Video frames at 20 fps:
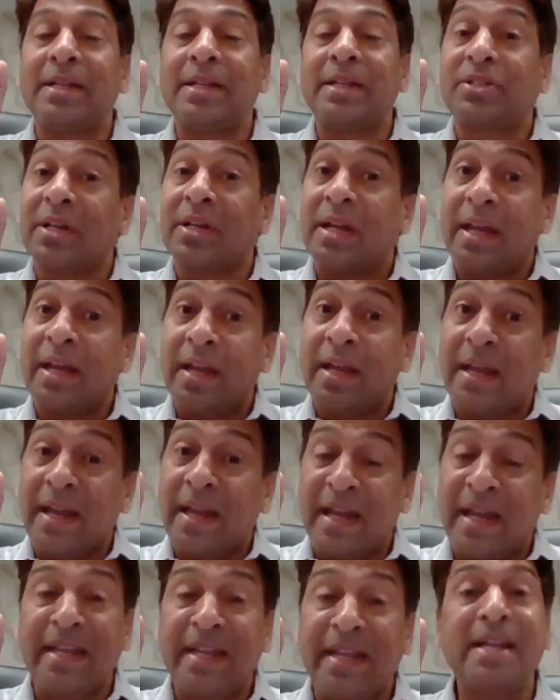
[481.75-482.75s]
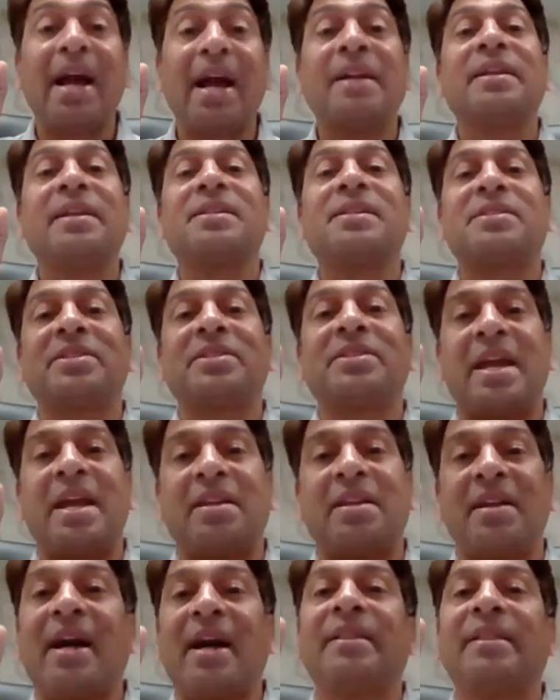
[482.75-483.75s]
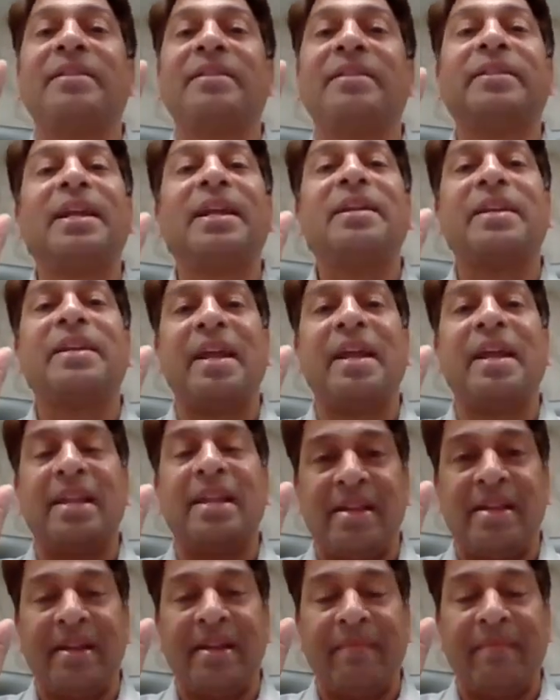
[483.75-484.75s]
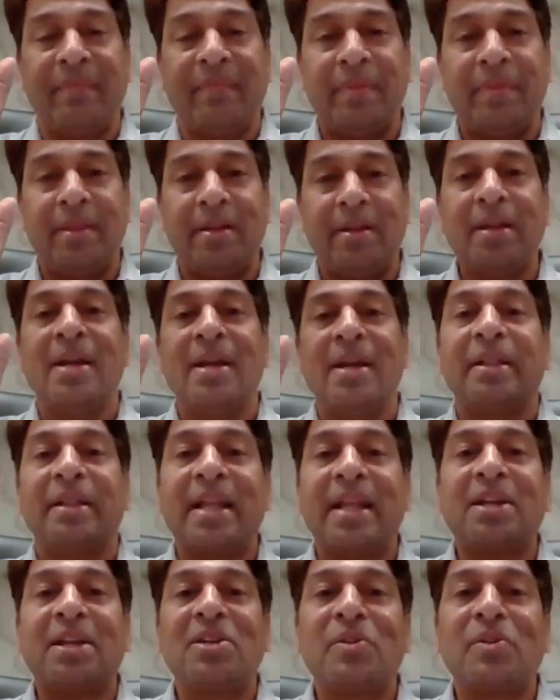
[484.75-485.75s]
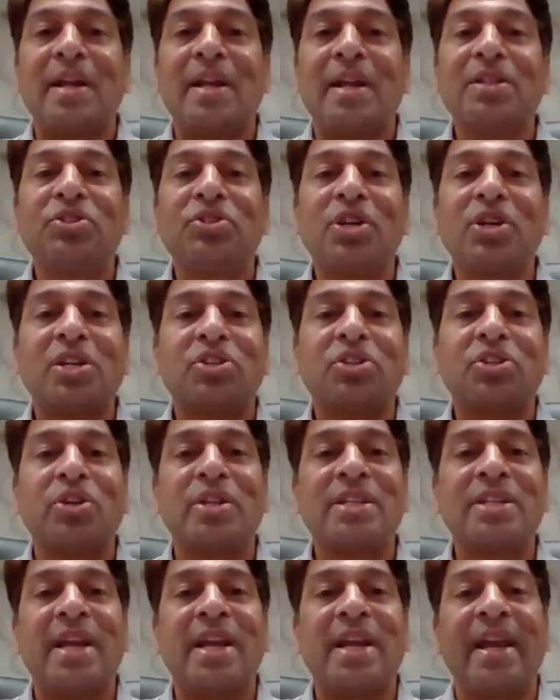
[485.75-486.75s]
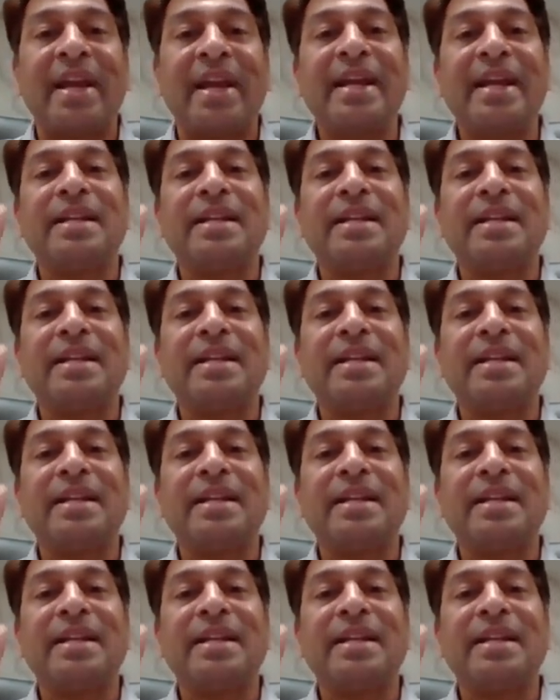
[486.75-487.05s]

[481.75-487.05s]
is any other state other than Delhi, then transaction is an